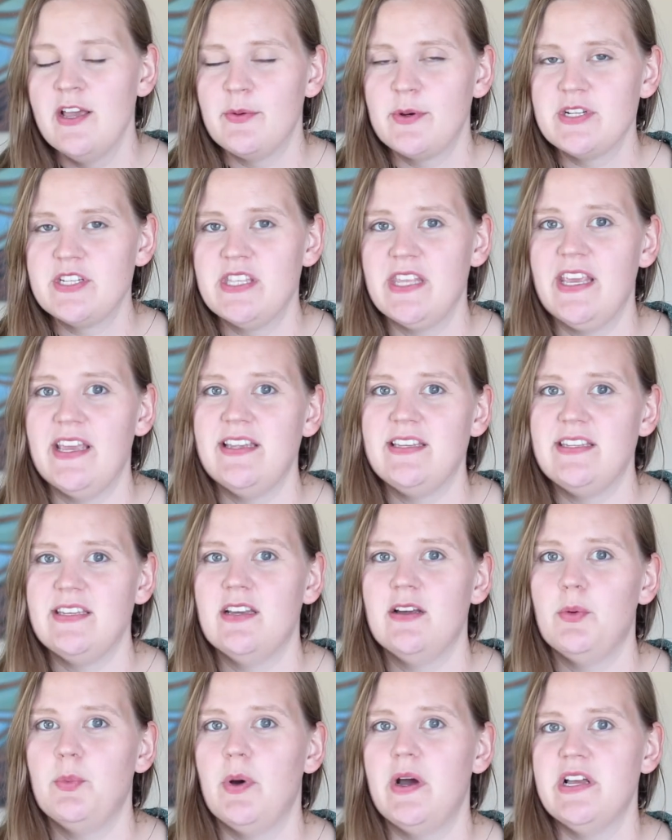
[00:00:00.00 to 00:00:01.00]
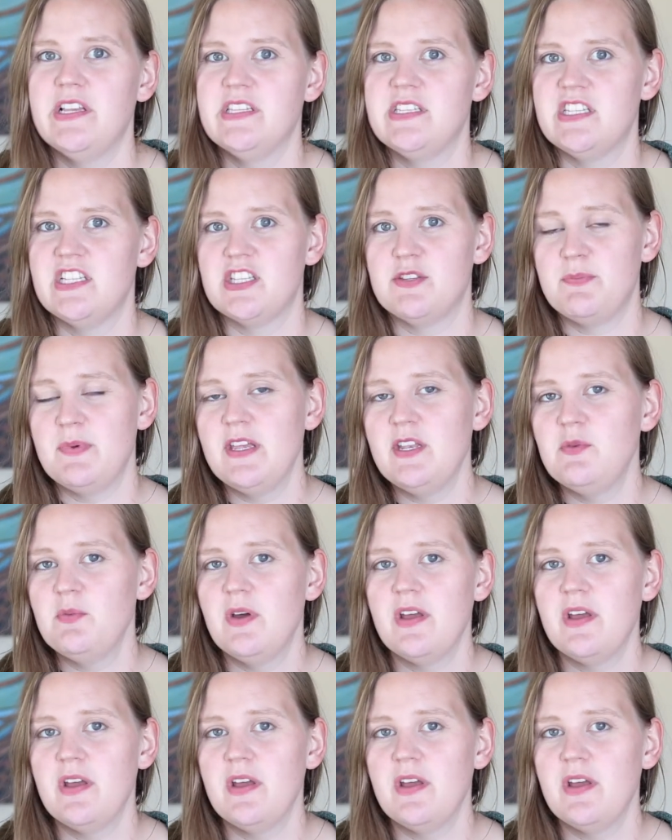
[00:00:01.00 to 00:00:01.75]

which the idea was to spin